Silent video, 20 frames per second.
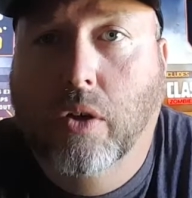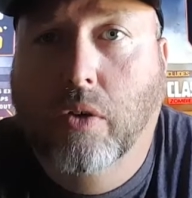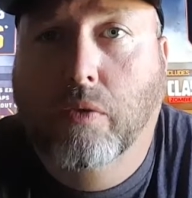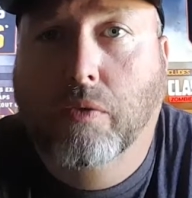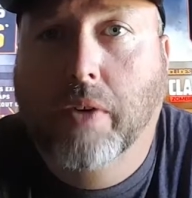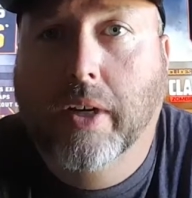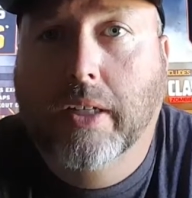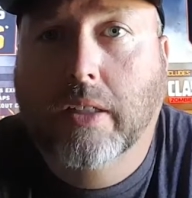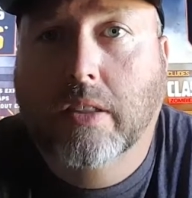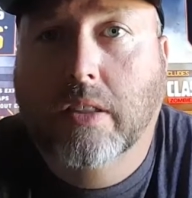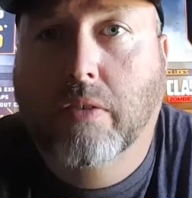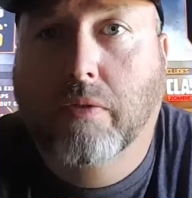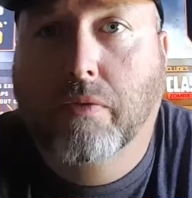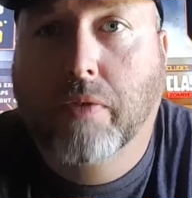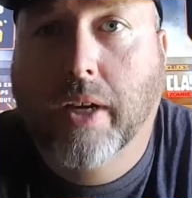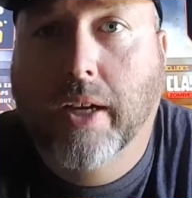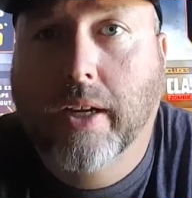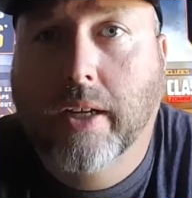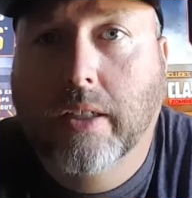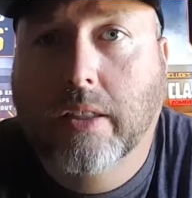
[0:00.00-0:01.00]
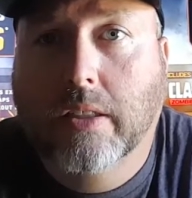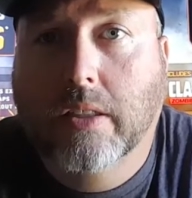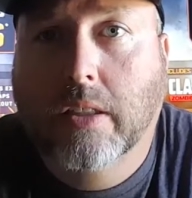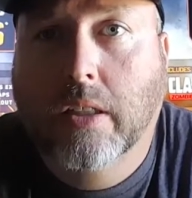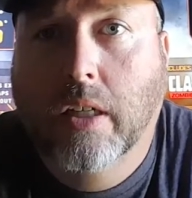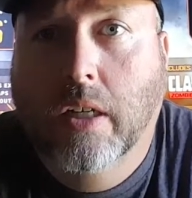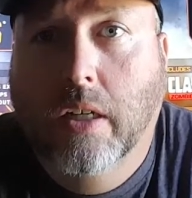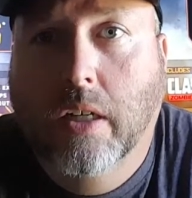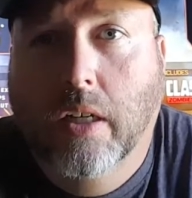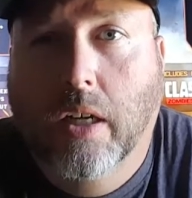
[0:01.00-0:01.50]
face to face.
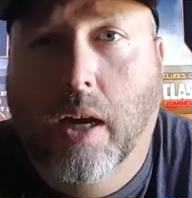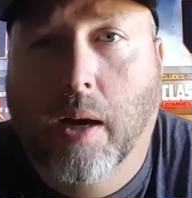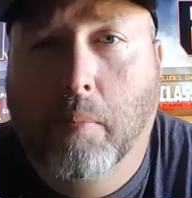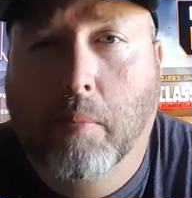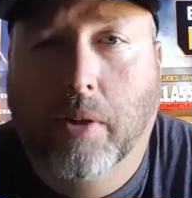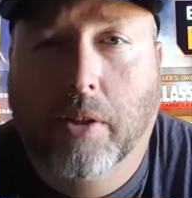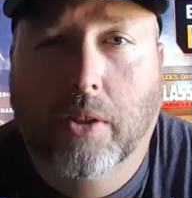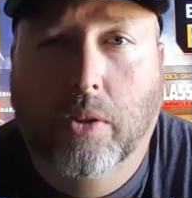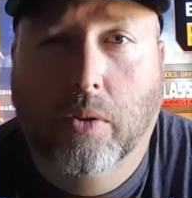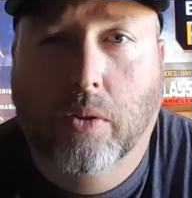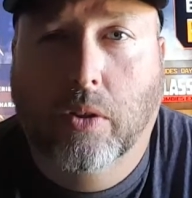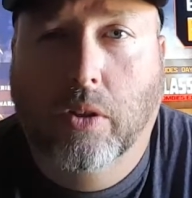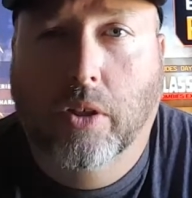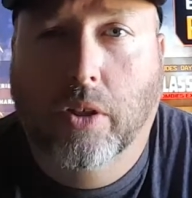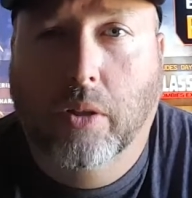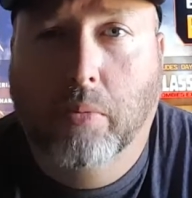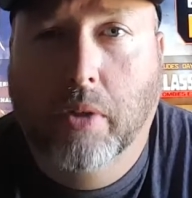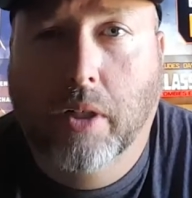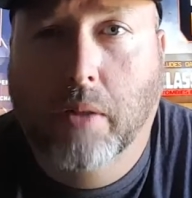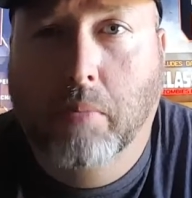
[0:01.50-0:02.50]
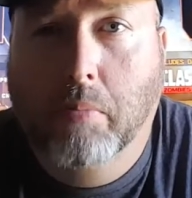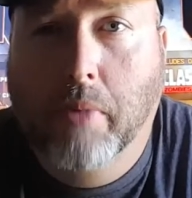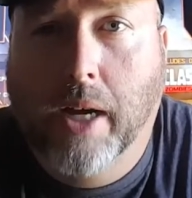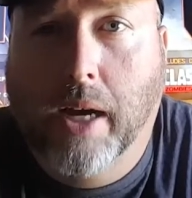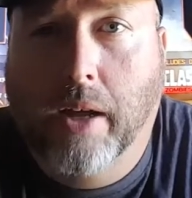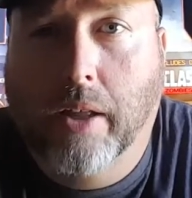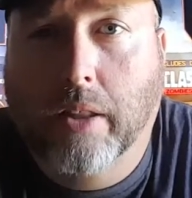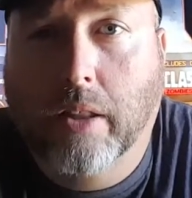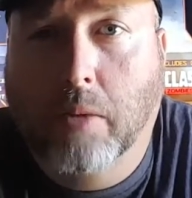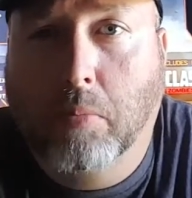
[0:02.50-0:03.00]
I'm going to do a little bit
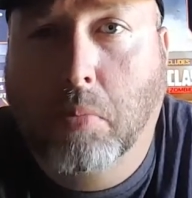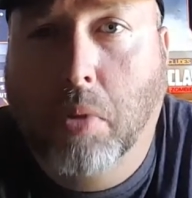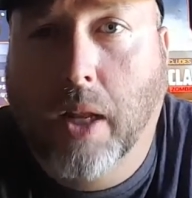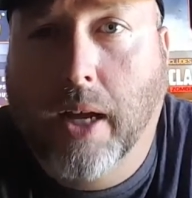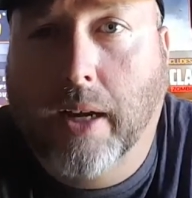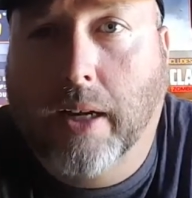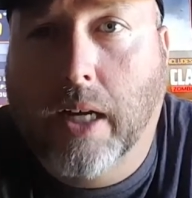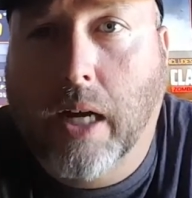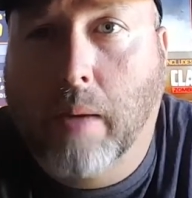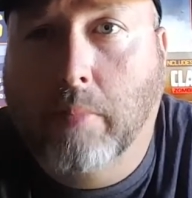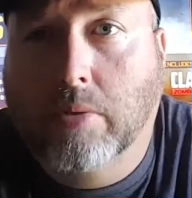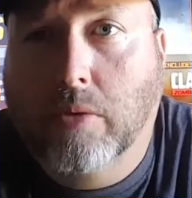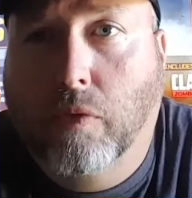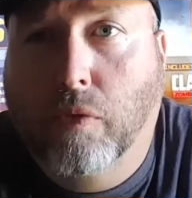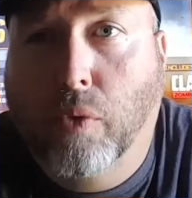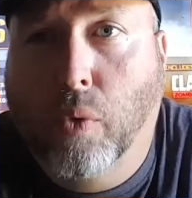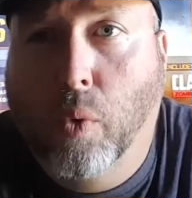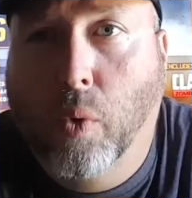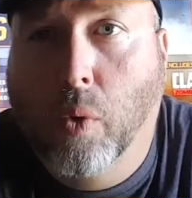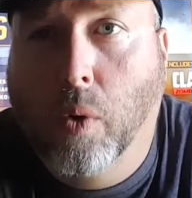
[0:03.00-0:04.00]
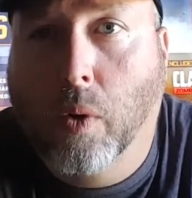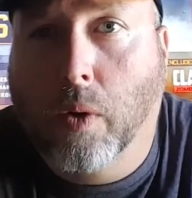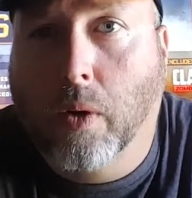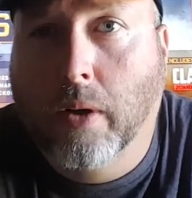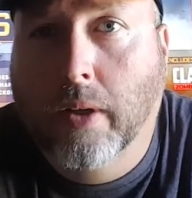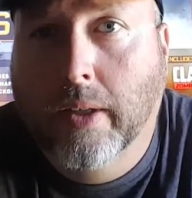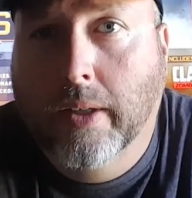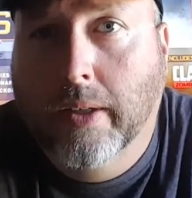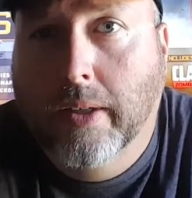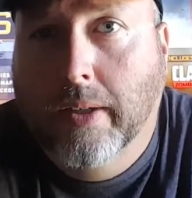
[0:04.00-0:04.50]
about the Black Ops 4
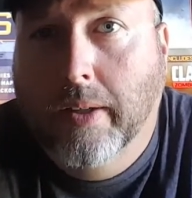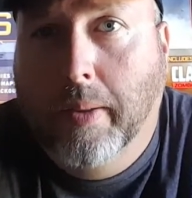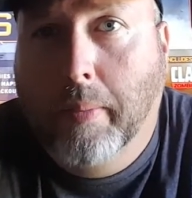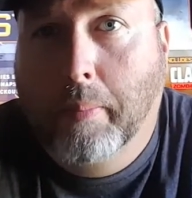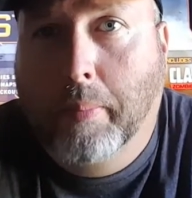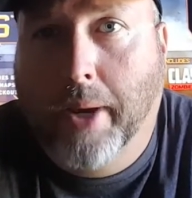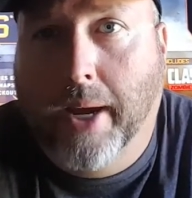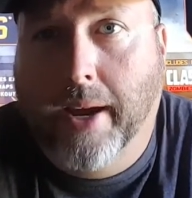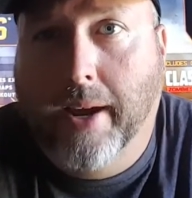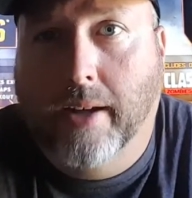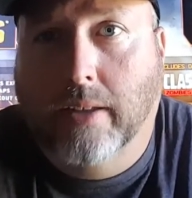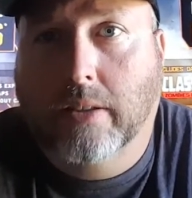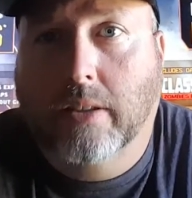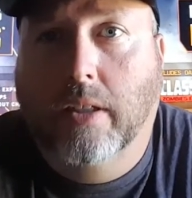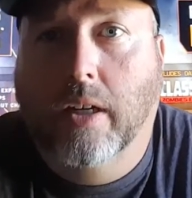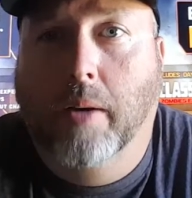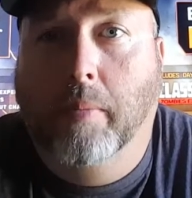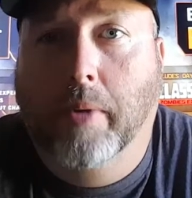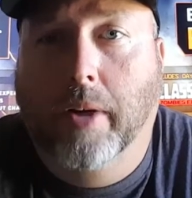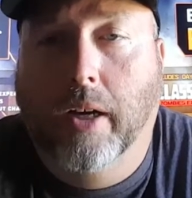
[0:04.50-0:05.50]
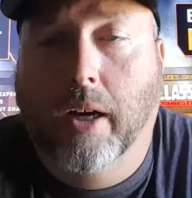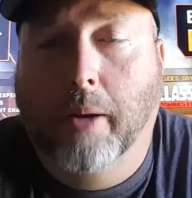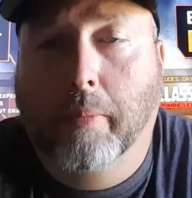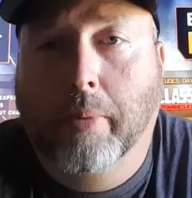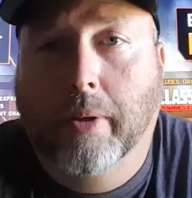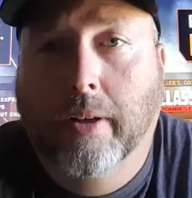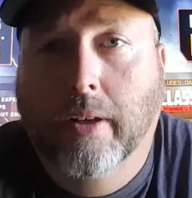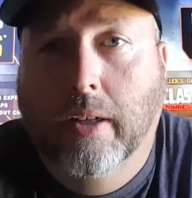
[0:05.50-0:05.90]
pass coming up.